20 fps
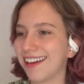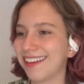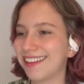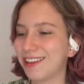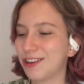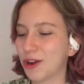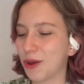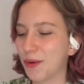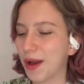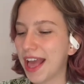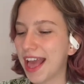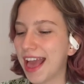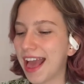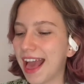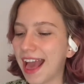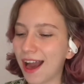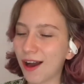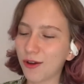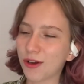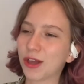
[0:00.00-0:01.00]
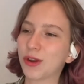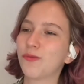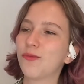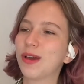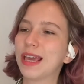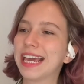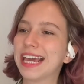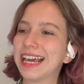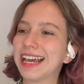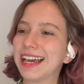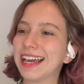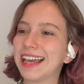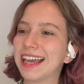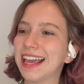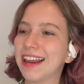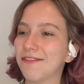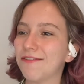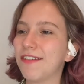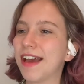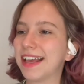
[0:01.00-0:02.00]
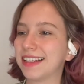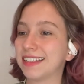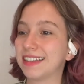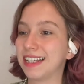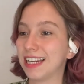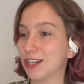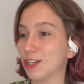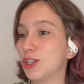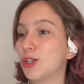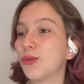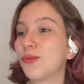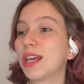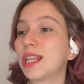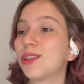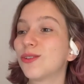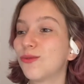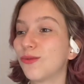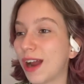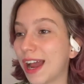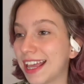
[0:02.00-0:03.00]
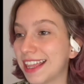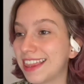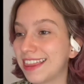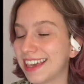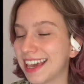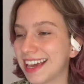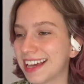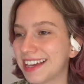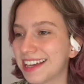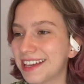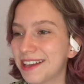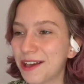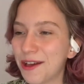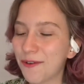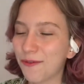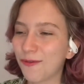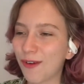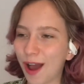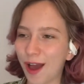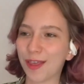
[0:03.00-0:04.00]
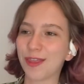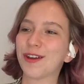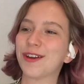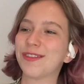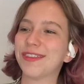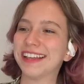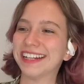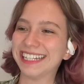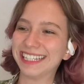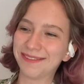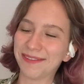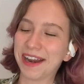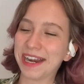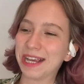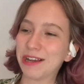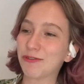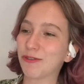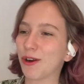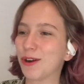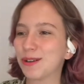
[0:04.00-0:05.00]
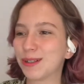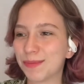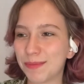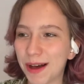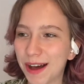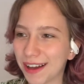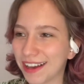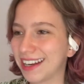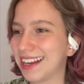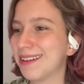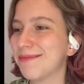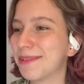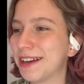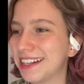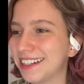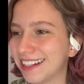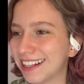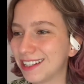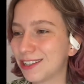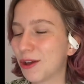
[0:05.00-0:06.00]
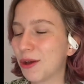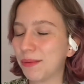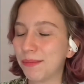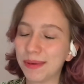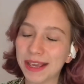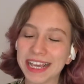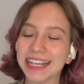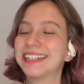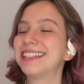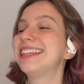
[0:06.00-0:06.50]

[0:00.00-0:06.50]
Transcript: you know, how can we invest in doing the right thing rather than spending gross marketing budgets on being